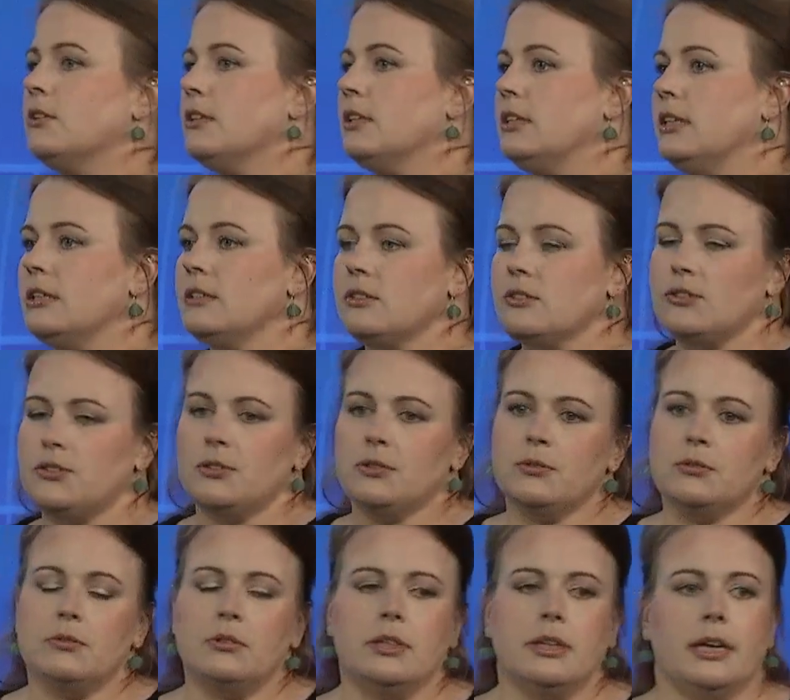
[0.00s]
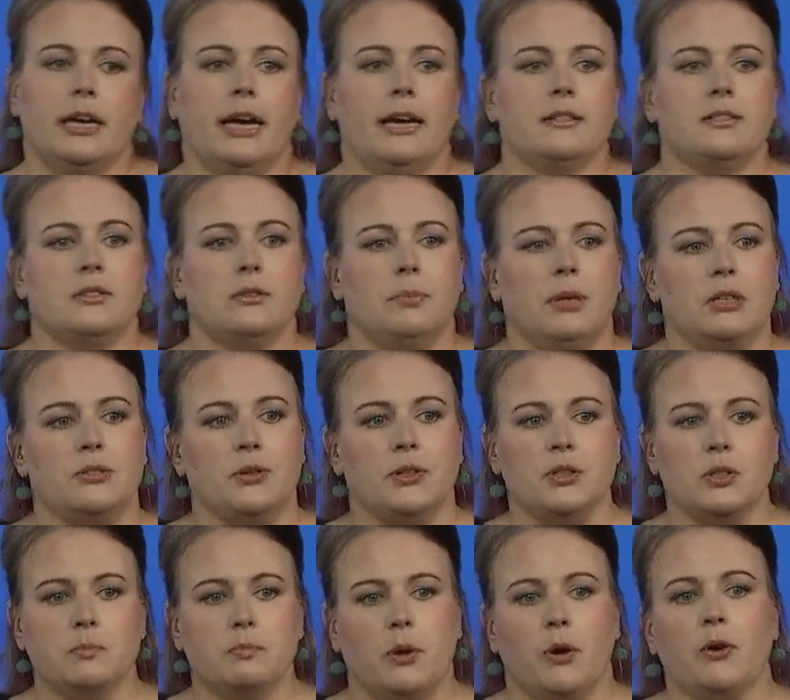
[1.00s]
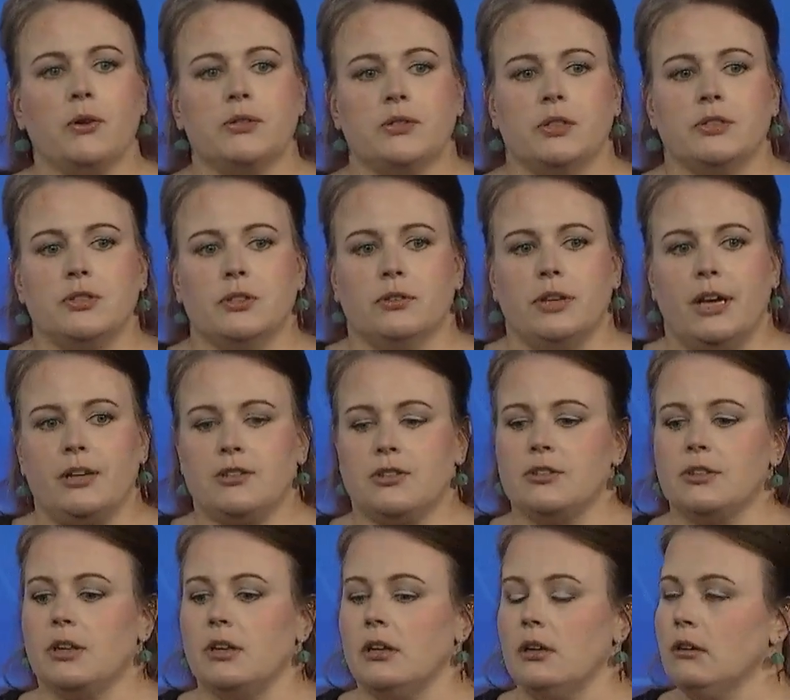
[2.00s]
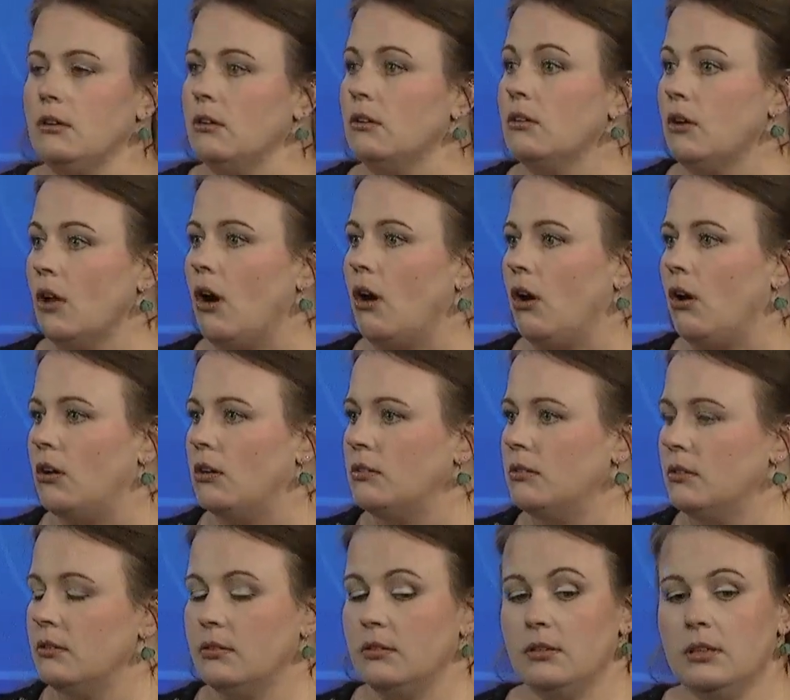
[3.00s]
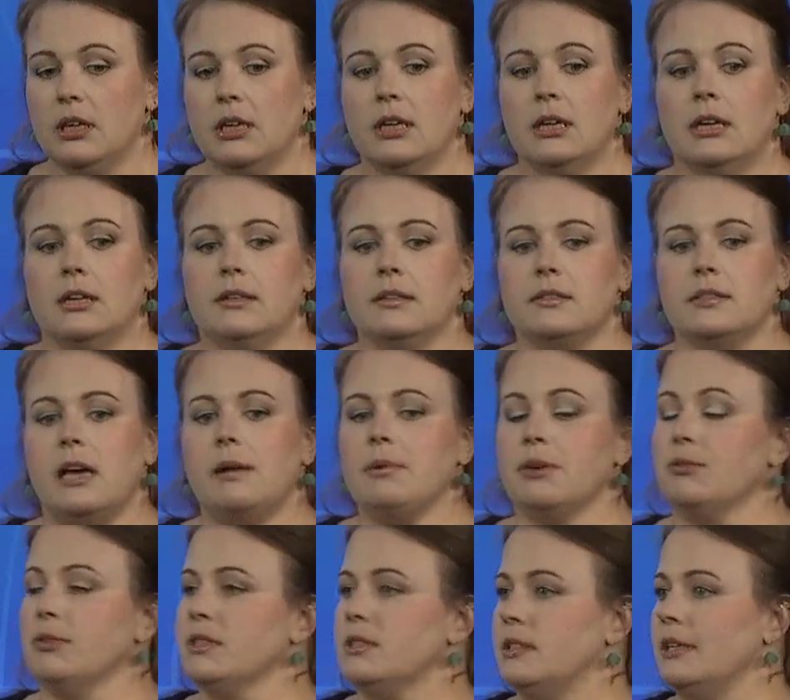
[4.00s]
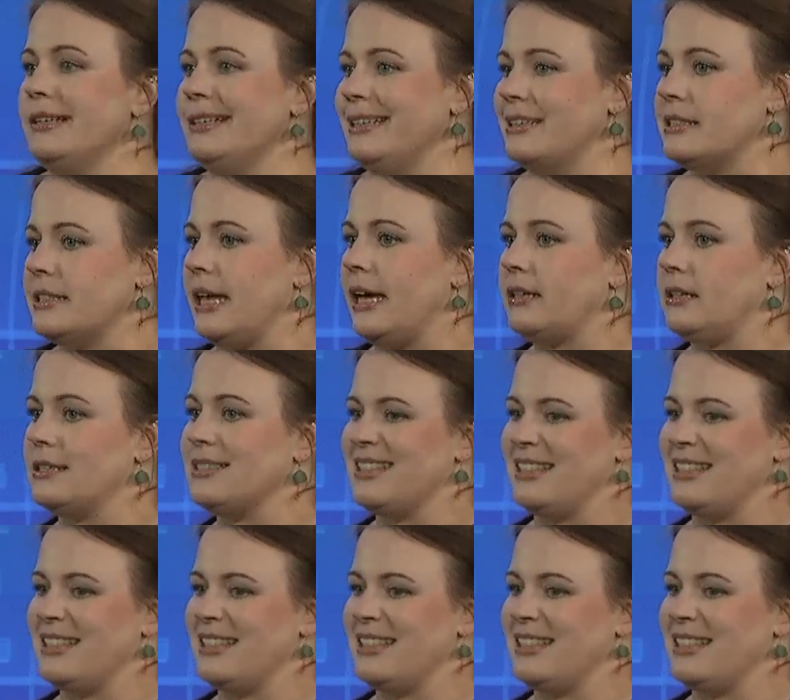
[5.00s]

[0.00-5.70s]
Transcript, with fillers: the NIS2 has to be transposed into national law. The Cyber Resilience Act is